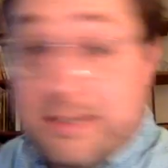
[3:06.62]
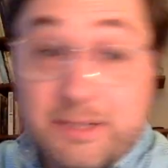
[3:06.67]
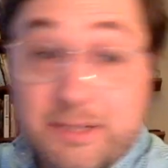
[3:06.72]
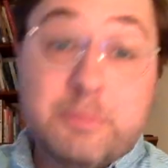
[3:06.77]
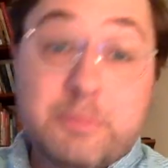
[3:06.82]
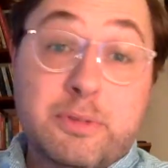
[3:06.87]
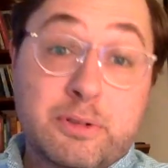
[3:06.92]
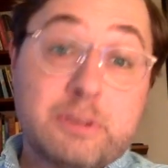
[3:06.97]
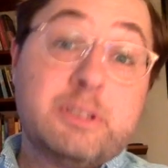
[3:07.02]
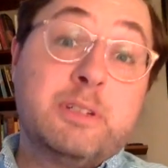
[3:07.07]
is
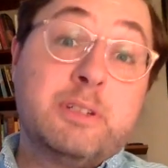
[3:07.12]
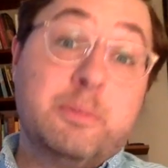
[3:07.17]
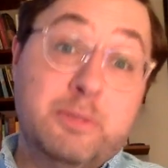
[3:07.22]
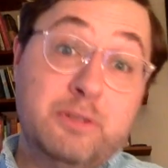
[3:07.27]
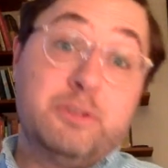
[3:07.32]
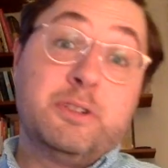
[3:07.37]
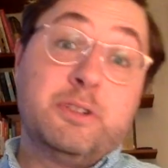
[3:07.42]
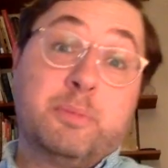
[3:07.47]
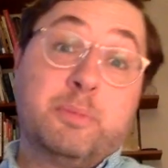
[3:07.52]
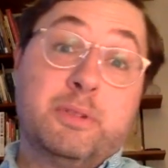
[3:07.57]
mostly
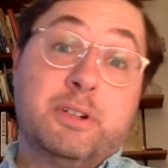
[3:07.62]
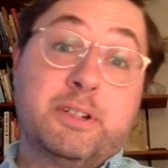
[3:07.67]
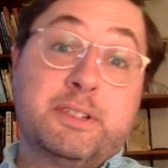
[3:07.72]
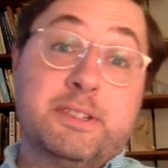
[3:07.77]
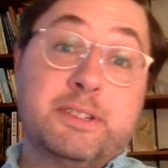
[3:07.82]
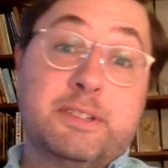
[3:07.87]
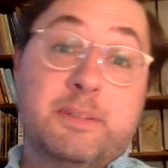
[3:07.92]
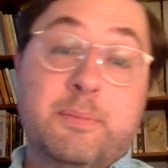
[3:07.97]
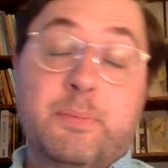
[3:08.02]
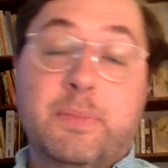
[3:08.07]
music
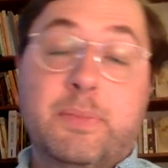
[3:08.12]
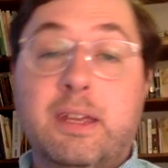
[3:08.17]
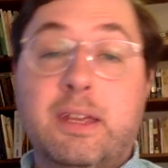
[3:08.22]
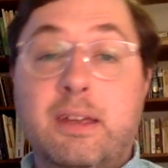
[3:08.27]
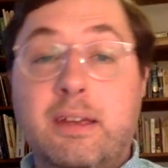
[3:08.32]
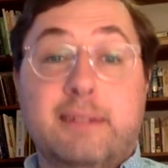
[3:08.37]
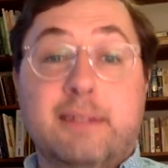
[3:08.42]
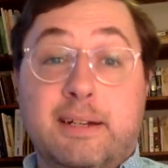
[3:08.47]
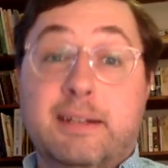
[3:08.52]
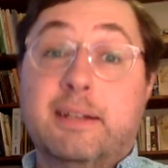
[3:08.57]
books.
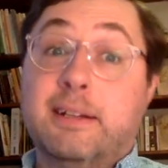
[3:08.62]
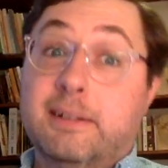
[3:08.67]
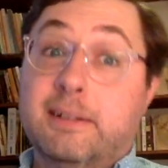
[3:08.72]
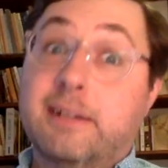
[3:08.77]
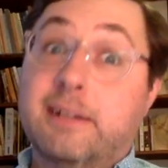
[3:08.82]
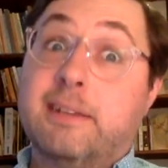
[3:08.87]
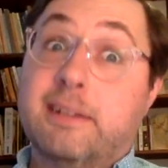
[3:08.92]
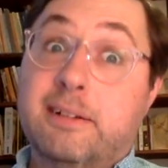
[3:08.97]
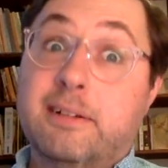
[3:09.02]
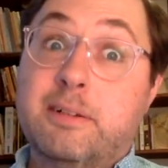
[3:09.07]
I
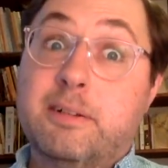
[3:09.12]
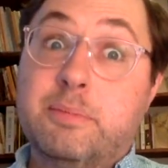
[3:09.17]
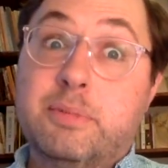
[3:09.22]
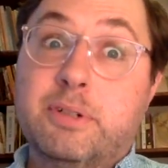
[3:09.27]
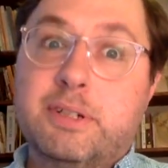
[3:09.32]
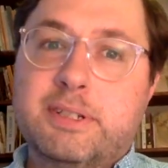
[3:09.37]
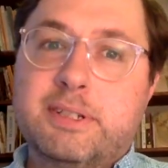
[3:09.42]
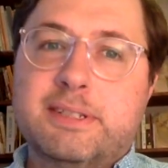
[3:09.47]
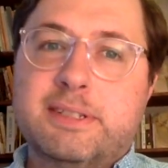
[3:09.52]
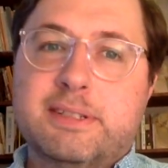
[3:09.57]
collect theory
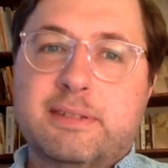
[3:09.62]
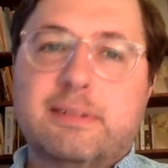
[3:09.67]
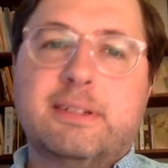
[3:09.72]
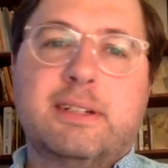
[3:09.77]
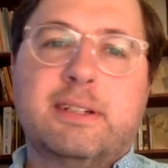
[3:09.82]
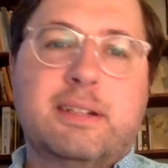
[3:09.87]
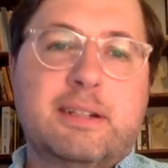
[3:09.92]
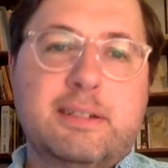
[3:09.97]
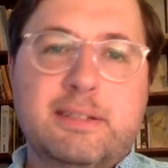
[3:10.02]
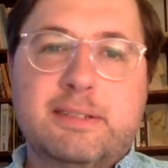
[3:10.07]
books
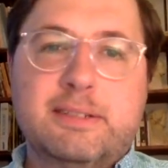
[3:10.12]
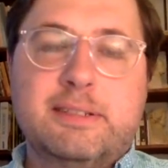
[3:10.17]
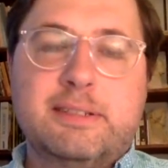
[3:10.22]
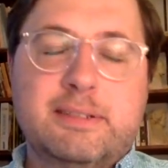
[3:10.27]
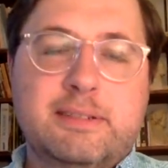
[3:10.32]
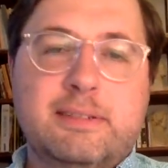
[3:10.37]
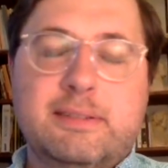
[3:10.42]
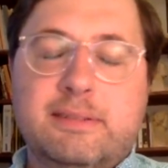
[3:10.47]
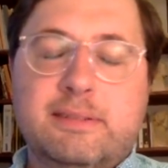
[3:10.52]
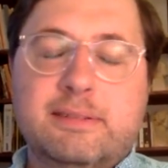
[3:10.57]

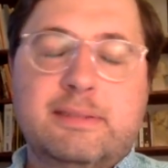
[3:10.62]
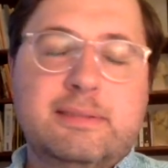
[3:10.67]
because